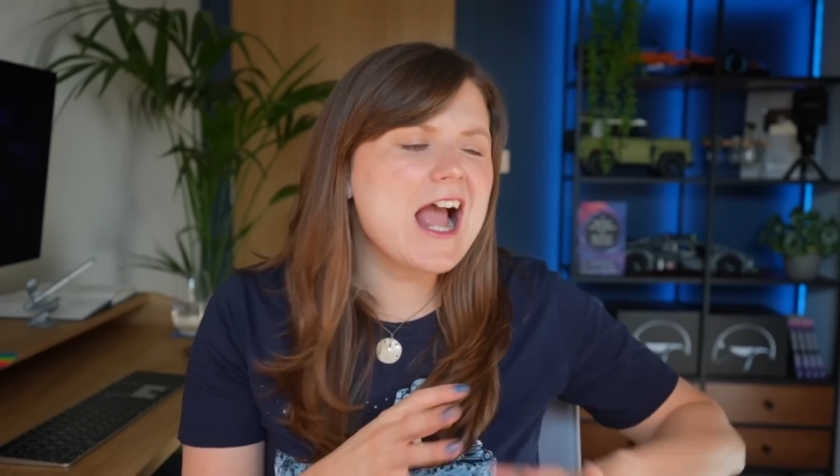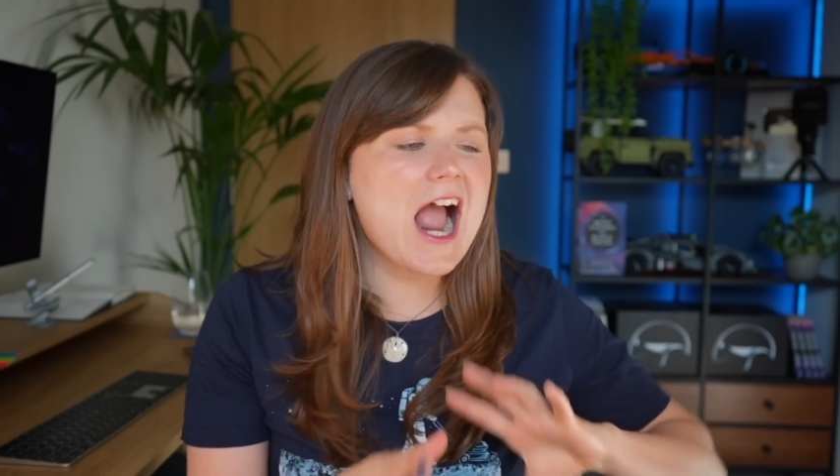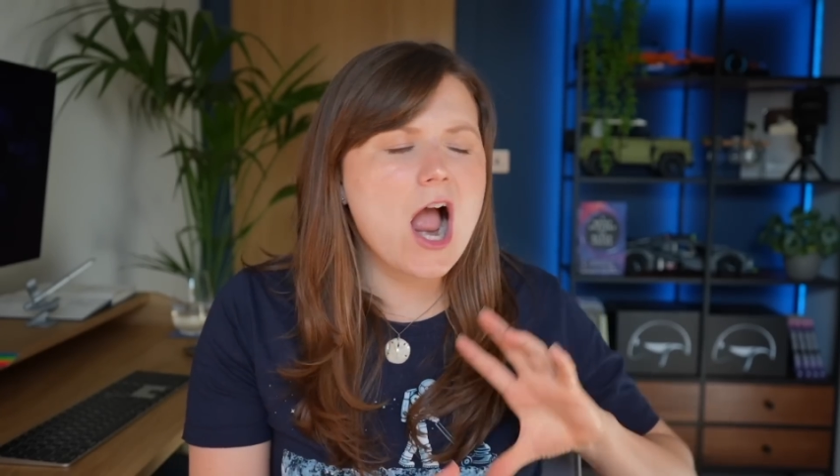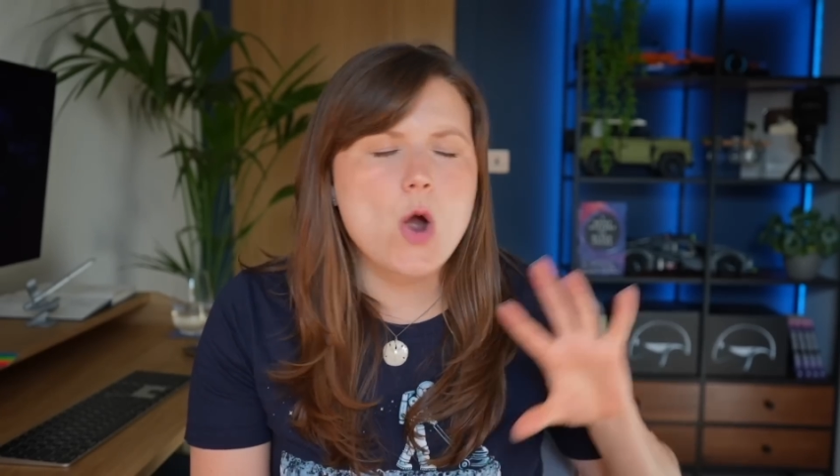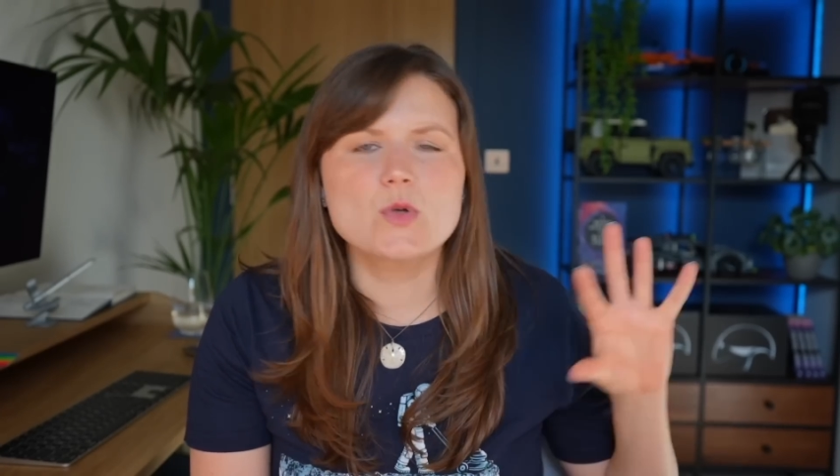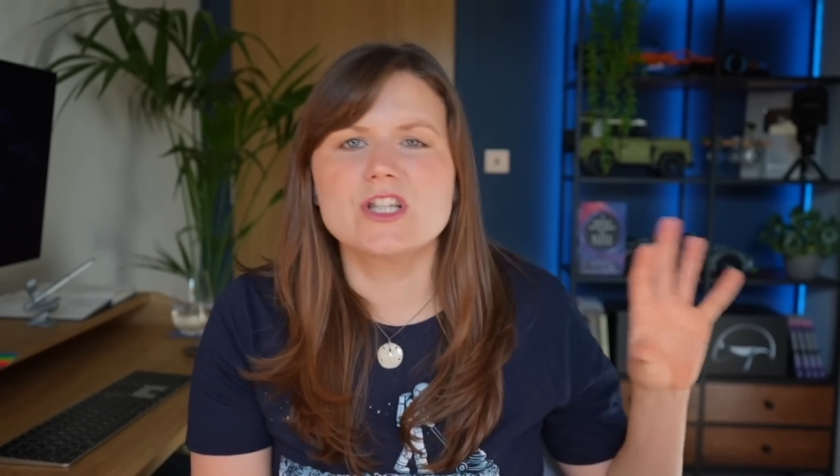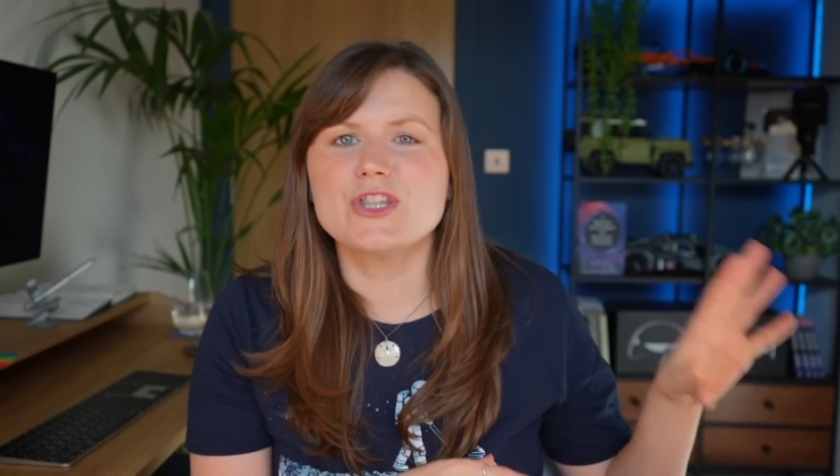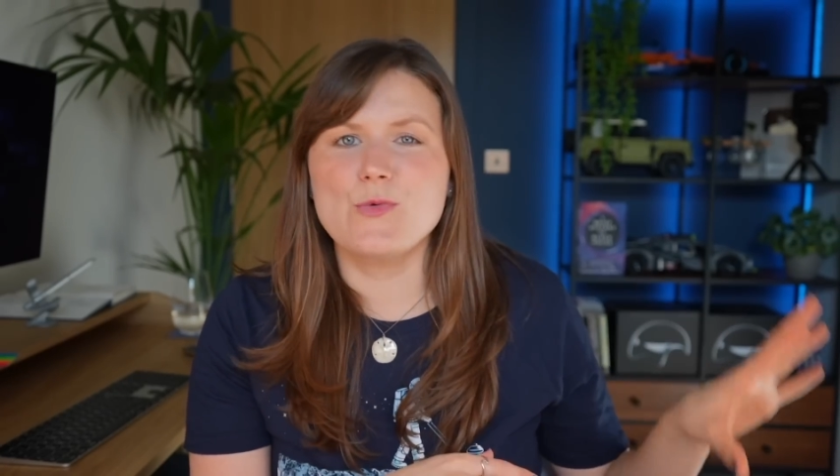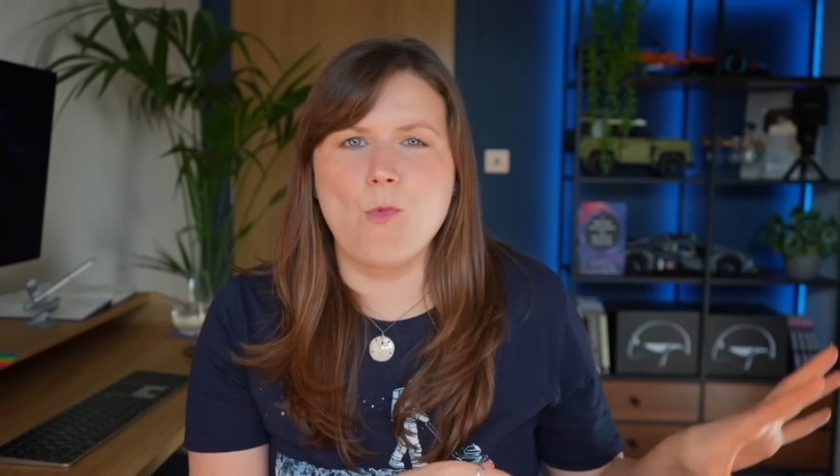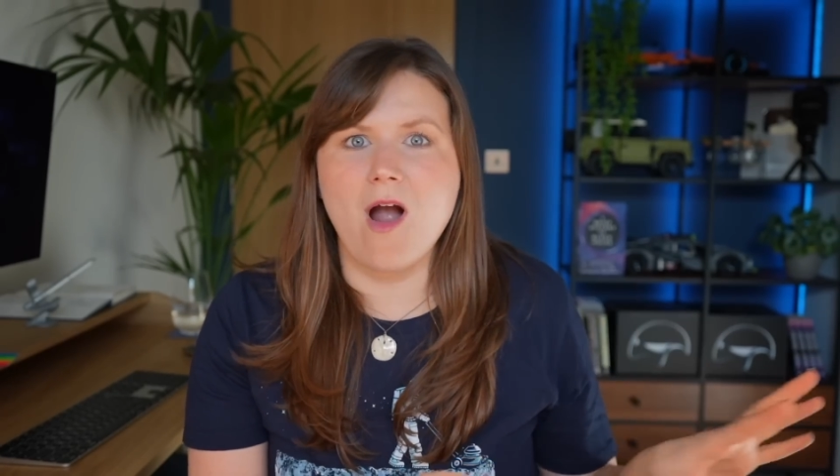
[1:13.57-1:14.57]
hows and
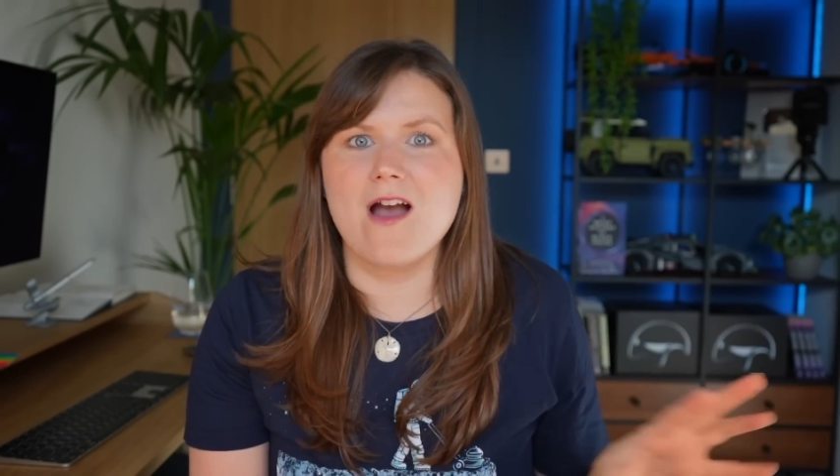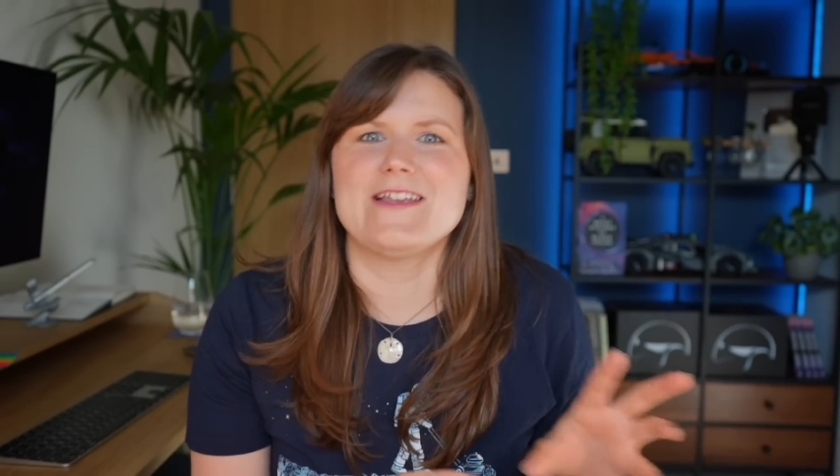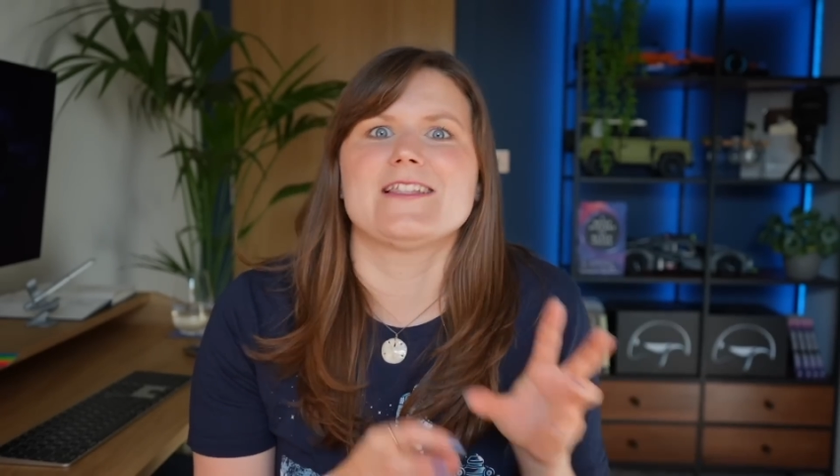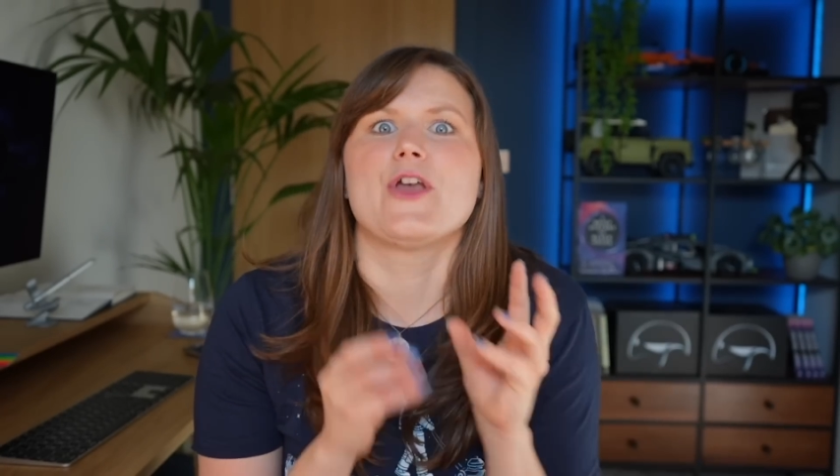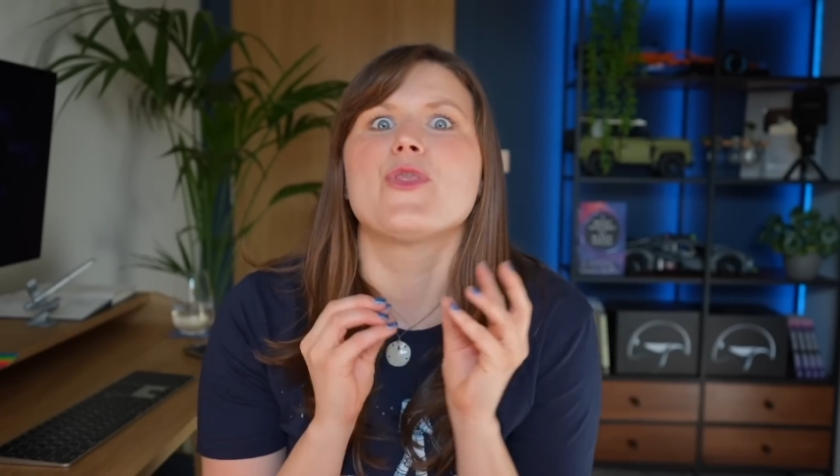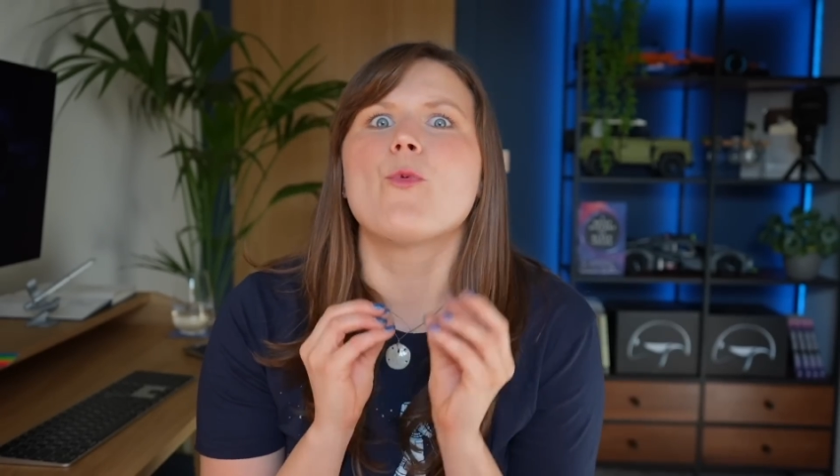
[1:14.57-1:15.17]
the whys and